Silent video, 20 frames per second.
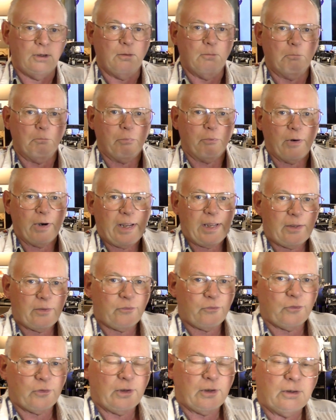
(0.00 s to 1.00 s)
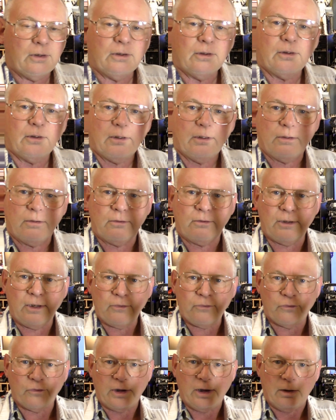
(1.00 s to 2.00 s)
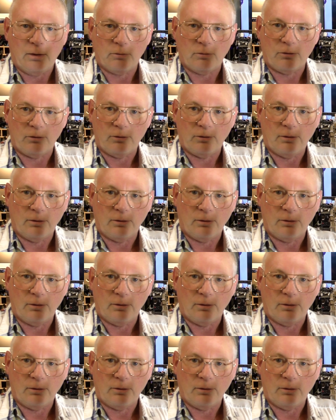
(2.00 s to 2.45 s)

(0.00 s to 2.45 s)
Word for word: brass disc out,